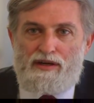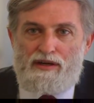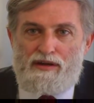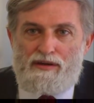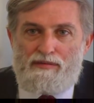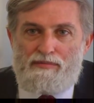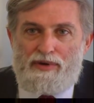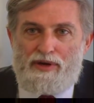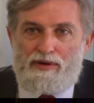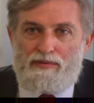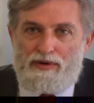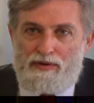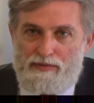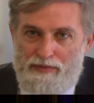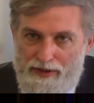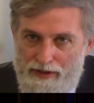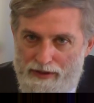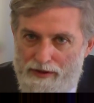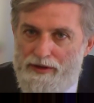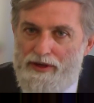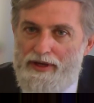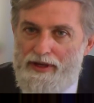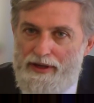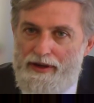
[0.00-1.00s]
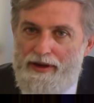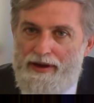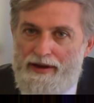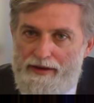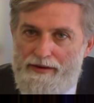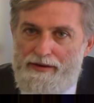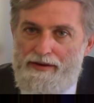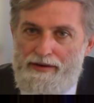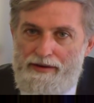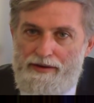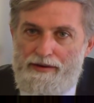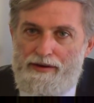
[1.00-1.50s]
But what we're looking
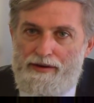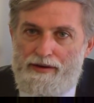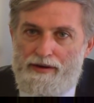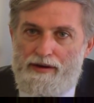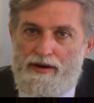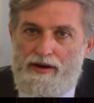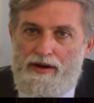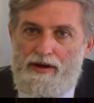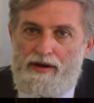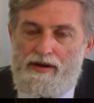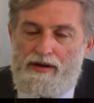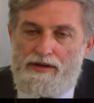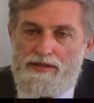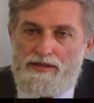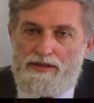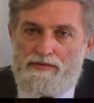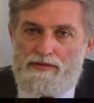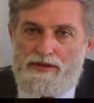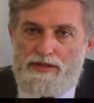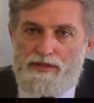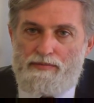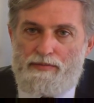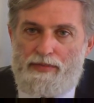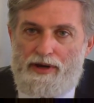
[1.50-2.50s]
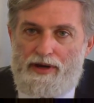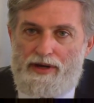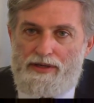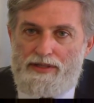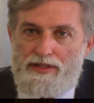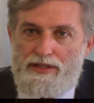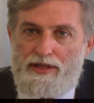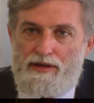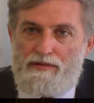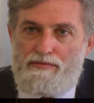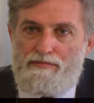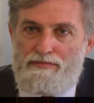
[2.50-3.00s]
at here is a
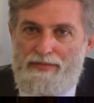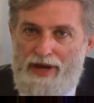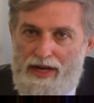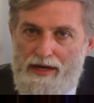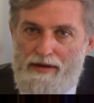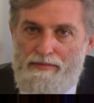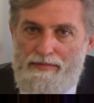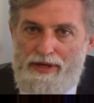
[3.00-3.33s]
response that many